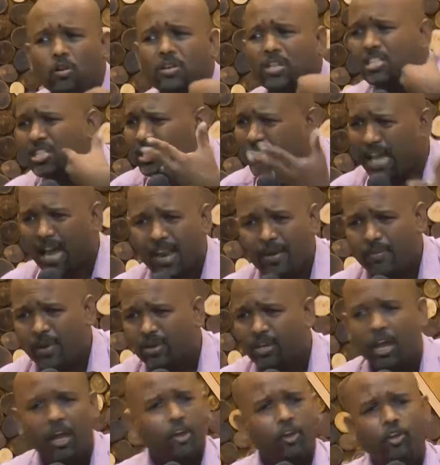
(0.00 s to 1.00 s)
no
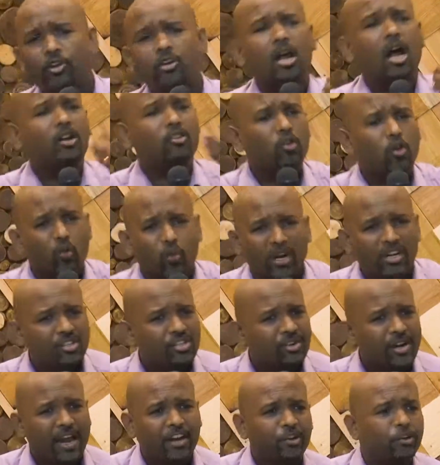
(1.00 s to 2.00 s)
discernment. You do not know what
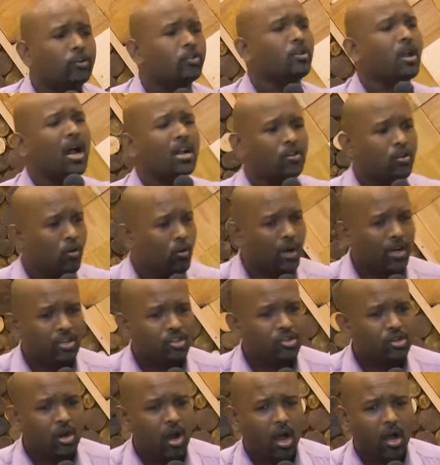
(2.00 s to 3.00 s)
is right. You do not know what
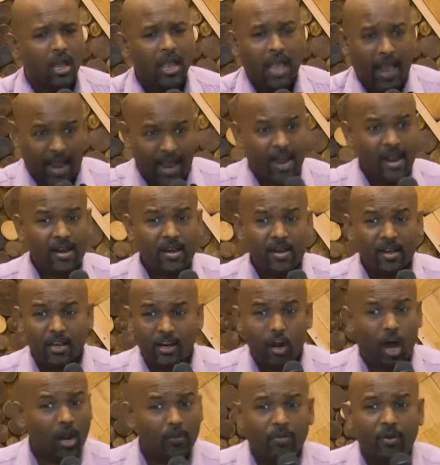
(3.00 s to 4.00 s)
is wrong. And
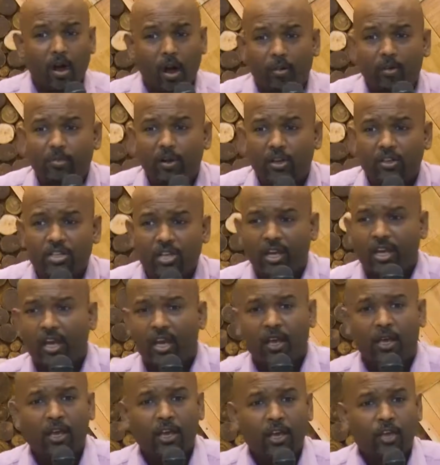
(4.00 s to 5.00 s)
in all
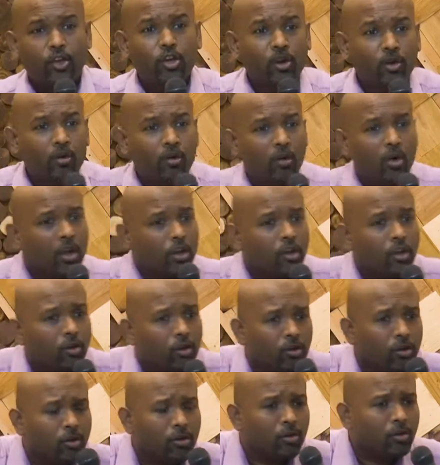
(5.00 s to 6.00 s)
probability, you, you,
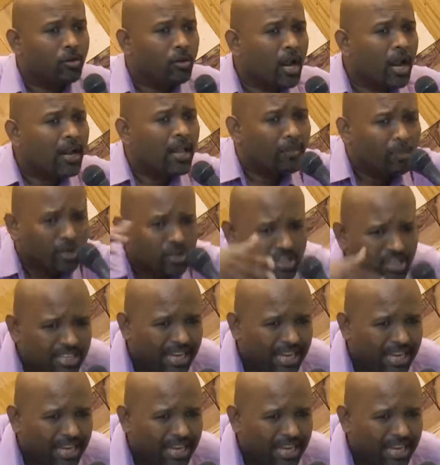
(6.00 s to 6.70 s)
you're not able to